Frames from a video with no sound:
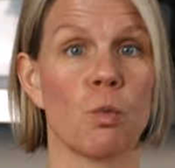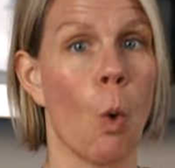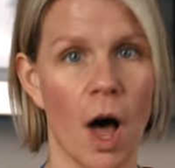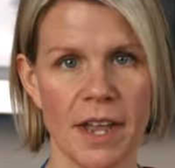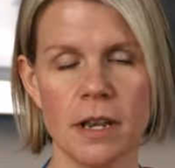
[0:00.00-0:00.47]

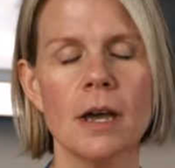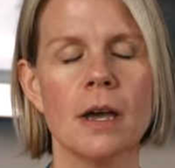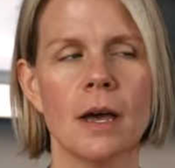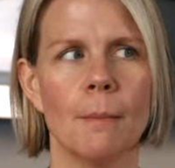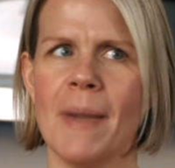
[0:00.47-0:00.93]
One,
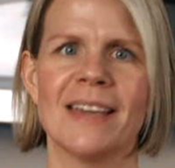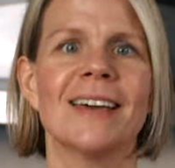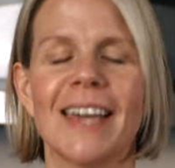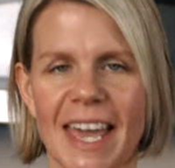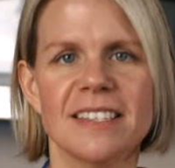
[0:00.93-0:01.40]

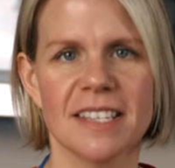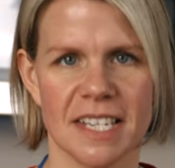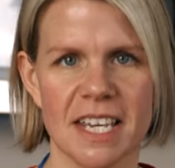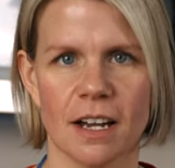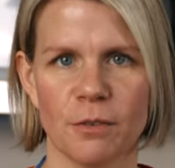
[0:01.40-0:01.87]
make a
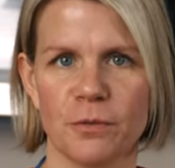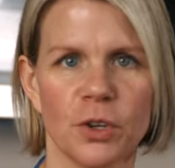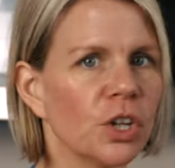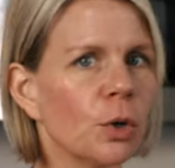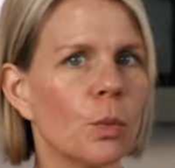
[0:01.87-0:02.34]
quesadilla,
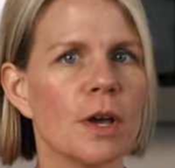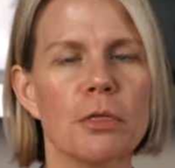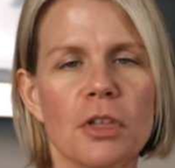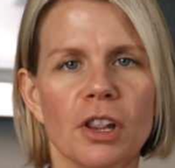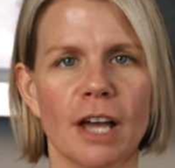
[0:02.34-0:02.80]
fill it
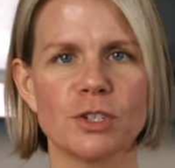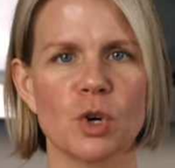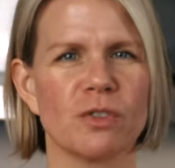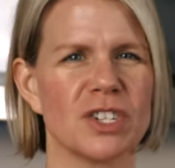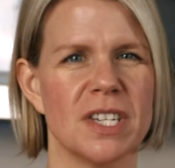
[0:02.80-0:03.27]
with the
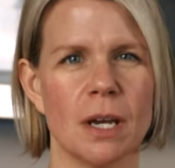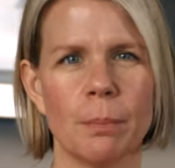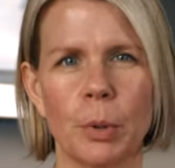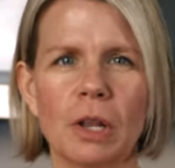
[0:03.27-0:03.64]
leftover dip,